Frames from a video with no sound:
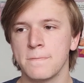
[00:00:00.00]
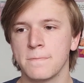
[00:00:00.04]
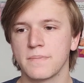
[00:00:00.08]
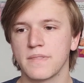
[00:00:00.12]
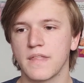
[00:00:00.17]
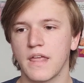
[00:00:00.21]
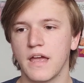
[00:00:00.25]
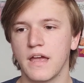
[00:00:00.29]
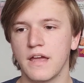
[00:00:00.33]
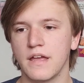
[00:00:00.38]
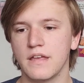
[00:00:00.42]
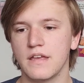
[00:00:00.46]

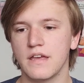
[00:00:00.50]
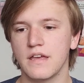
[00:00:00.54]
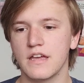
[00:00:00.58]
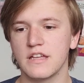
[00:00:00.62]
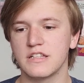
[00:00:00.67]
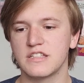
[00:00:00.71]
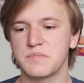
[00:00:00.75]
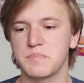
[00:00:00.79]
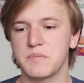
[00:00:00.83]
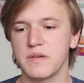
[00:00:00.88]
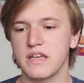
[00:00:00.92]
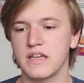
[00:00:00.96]

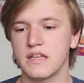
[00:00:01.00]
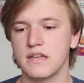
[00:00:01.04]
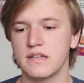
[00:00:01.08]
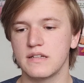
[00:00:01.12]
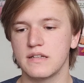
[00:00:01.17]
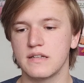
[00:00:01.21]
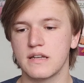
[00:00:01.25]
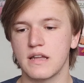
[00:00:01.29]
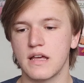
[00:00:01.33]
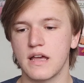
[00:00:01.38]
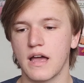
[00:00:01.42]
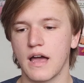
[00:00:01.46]
It's
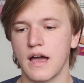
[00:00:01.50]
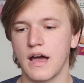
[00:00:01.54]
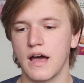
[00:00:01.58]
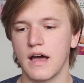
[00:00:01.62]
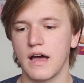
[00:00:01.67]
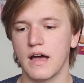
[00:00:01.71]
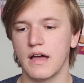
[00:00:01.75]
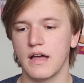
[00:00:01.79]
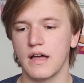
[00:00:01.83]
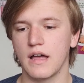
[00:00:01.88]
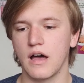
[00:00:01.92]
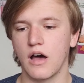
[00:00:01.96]
been
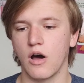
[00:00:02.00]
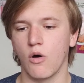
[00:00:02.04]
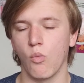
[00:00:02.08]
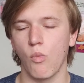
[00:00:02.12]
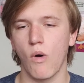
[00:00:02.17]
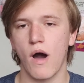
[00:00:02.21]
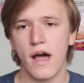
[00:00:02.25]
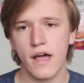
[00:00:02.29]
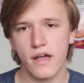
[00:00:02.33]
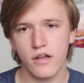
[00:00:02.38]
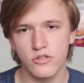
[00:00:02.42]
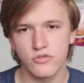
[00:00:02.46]
a
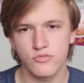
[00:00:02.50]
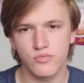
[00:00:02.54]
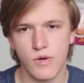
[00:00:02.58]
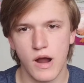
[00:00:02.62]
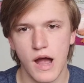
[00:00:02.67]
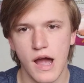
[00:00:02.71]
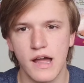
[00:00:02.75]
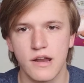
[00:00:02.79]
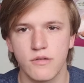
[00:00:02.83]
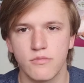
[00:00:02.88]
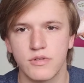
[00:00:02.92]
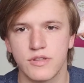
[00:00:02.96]
wild
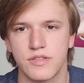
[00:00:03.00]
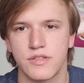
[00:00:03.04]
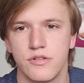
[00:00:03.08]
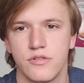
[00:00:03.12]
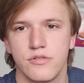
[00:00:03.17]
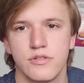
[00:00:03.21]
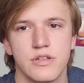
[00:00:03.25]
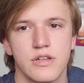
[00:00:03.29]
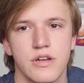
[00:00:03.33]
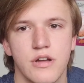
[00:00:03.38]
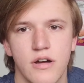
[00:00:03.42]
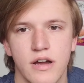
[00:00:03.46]
ride with you.